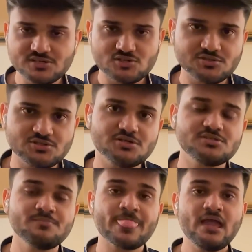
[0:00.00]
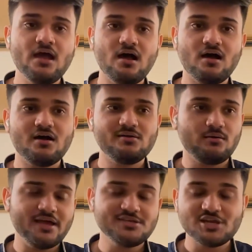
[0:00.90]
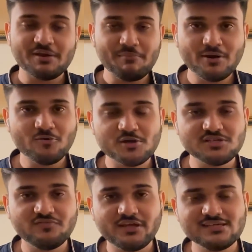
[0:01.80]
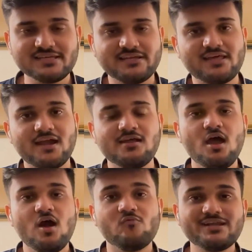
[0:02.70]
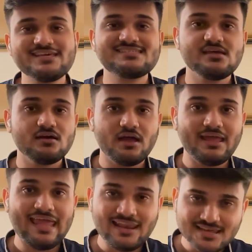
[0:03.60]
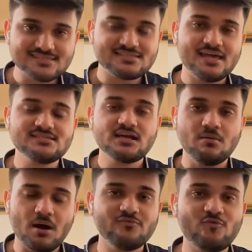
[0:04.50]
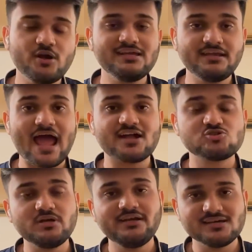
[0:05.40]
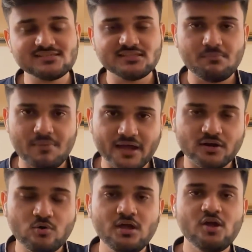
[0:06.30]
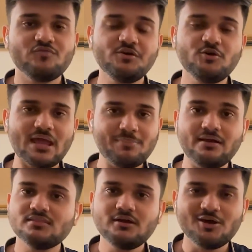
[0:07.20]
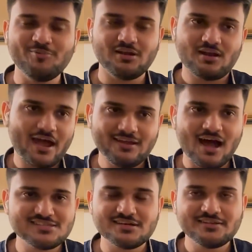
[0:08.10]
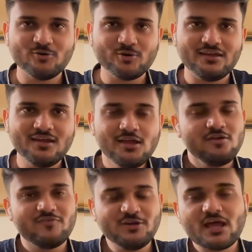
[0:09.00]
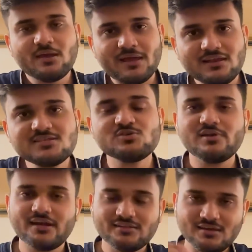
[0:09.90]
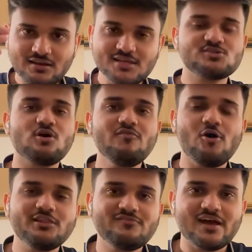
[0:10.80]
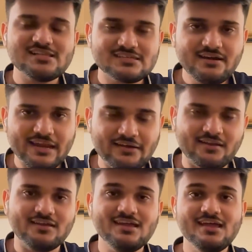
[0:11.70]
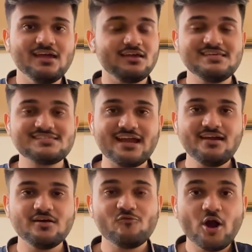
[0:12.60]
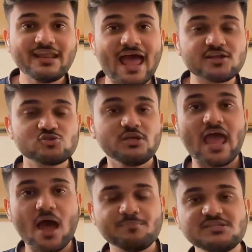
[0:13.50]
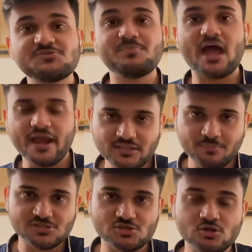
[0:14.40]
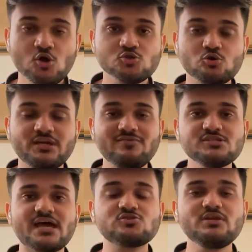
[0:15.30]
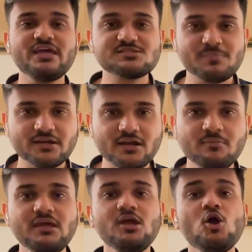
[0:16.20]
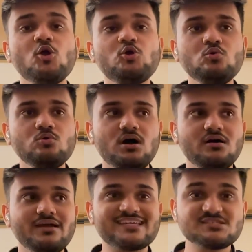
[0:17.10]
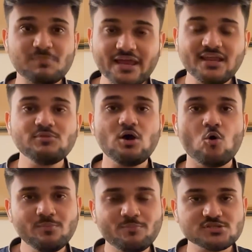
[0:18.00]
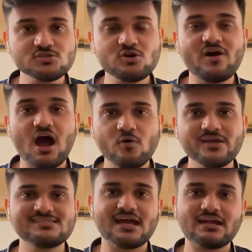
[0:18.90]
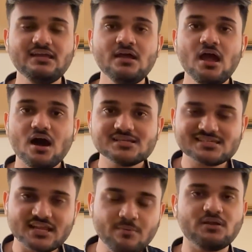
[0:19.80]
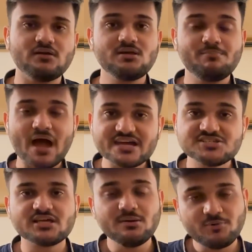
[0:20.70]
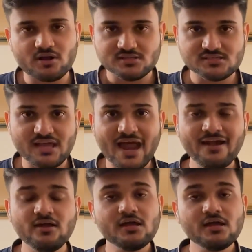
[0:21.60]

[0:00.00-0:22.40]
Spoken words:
structures. I still remember a question where he said that what is LS as a command, what it actually does in the background when you type it in the terminal. I answered that, okay, when you type LS, you will get the list of all the files in a directory. He said, what actually happens behind the picture? So he was actually expecting me to explain him the whole process of how exactly a script, the bash script, runs. And